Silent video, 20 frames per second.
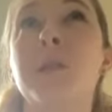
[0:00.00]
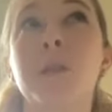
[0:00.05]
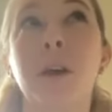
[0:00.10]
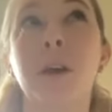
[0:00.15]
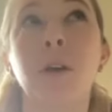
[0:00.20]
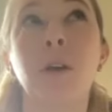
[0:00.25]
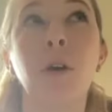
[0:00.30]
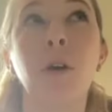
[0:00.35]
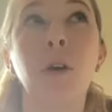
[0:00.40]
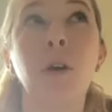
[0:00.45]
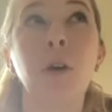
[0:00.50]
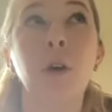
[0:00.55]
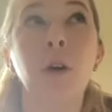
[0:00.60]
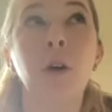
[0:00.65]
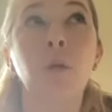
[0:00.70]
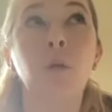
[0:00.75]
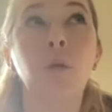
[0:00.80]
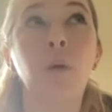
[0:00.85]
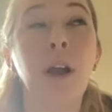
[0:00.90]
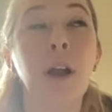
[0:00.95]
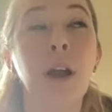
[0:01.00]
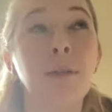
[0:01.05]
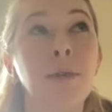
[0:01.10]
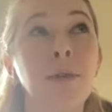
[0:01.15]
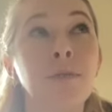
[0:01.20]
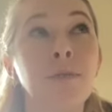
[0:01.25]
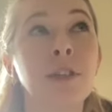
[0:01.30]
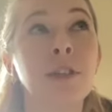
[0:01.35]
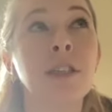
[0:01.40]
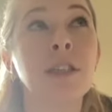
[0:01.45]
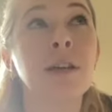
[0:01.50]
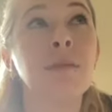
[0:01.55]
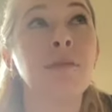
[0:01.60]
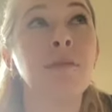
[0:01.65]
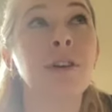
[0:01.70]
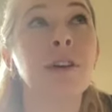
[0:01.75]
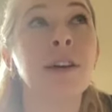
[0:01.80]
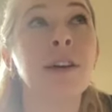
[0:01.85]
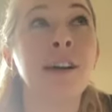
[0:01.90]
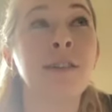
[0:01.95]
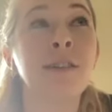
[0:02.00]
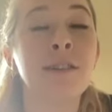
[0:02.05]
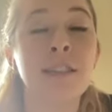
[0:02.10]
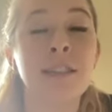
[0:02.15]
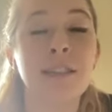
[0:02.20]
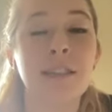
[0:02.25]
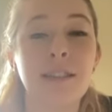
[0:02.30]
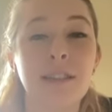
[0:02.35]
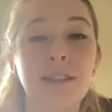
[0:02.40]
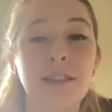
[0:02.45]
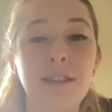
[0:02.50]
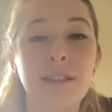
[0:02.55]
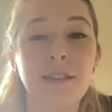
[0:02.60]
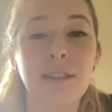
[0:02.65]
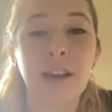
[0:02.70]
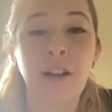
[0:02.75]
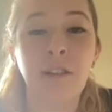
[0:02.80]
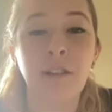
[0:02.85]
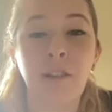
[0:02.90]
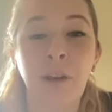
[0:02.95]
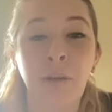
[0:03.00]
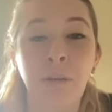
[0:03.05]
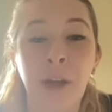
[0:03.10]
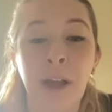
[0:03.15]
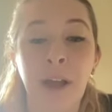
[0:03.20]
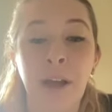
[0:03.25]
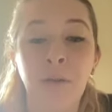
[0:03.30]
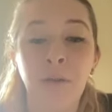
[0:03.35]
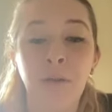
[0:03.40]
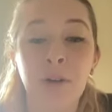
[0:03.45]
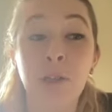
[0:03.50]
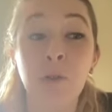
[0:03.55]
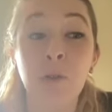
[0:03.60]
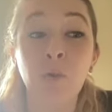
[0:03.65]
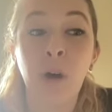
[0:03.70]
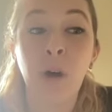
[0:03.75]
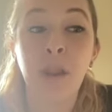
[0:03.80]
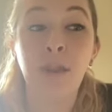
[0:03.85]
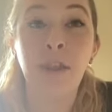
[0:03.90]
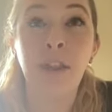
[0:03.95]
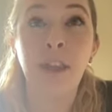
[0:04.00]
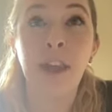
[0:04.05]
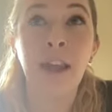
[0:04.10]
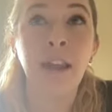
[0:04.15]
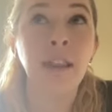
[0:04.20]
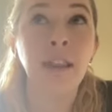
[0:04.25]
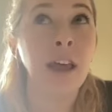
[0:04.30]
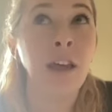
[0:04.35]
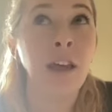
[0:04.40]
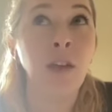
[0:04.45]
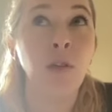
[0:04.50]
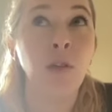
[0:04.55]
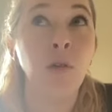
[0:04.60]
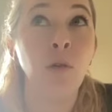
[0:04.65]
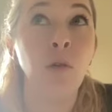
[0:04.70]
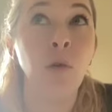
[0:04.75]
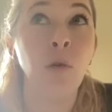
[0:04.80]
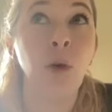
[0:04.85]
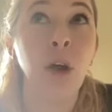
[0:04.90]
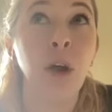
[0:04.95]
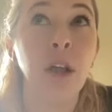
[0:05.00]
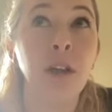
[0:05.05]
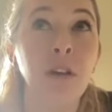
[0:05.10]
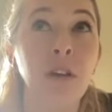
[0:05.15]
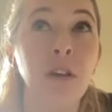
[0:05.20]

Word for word: Like when I'm a preceptor, I always tell them like, "What's one thing that you